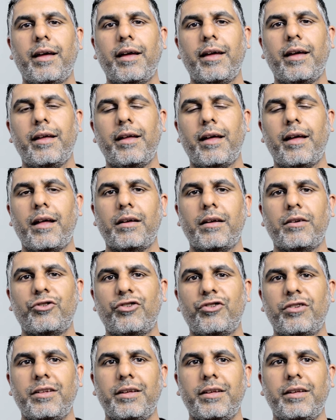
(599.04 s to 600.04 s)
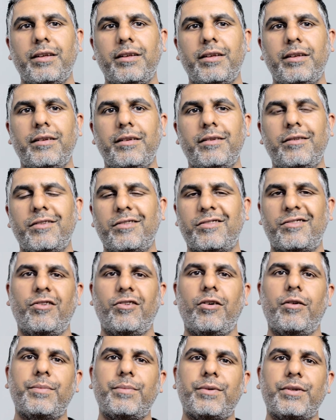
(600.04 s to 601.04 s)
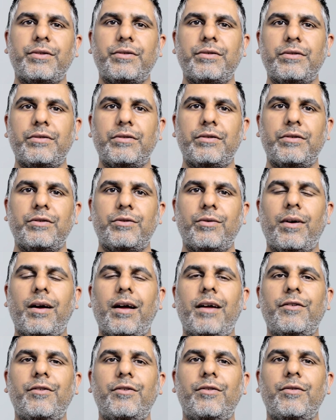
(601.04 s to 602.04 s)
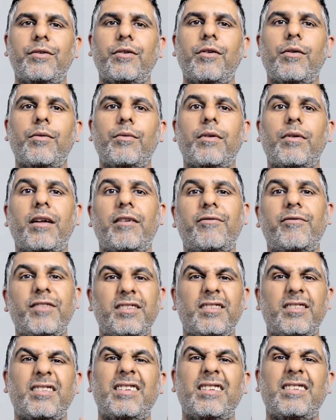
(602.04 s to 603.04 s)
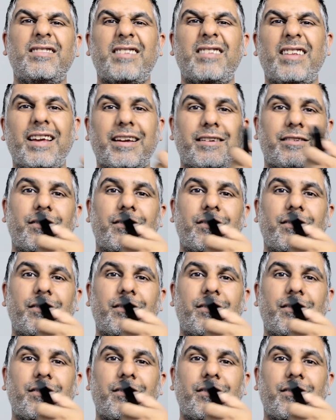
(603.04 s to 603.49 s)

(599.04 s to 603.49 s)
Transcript: it actually just stopped. So I had to go and physically select